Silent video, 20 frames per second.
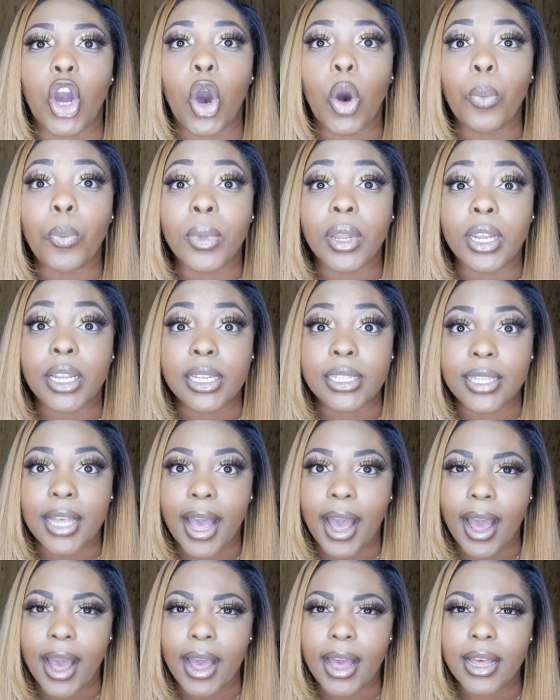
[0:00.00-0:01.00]
open his
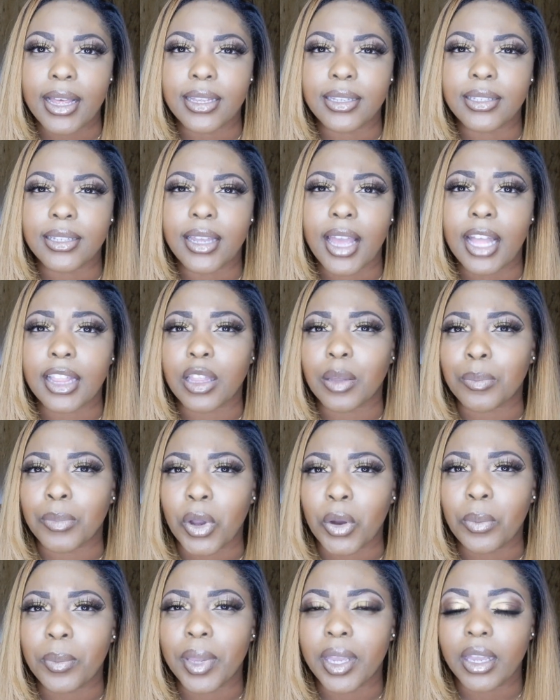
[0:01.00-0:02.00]
eyes at the
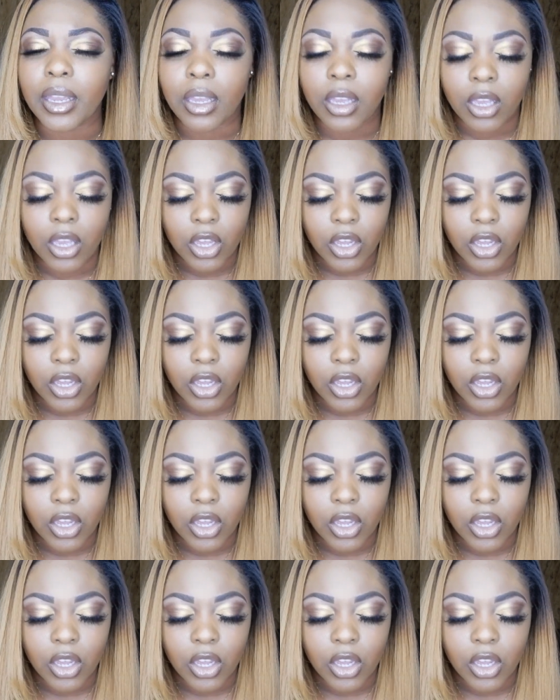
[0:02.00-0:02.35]
moment.